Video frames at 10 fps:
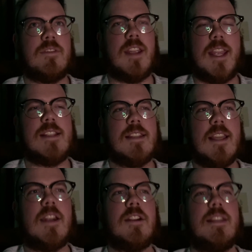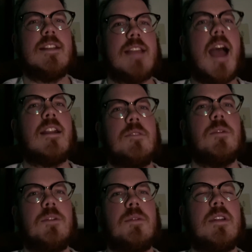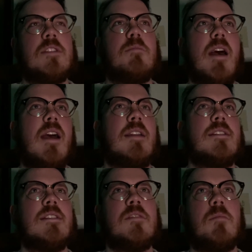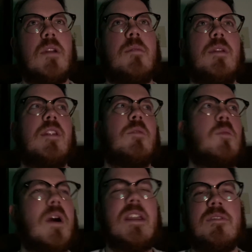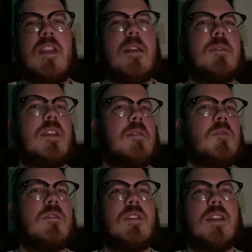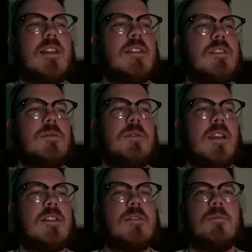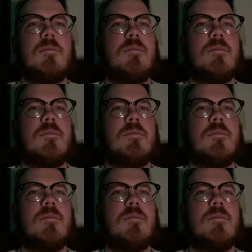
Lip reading: Like, it's literally exactly what you would expect. Suburban white family moving into like some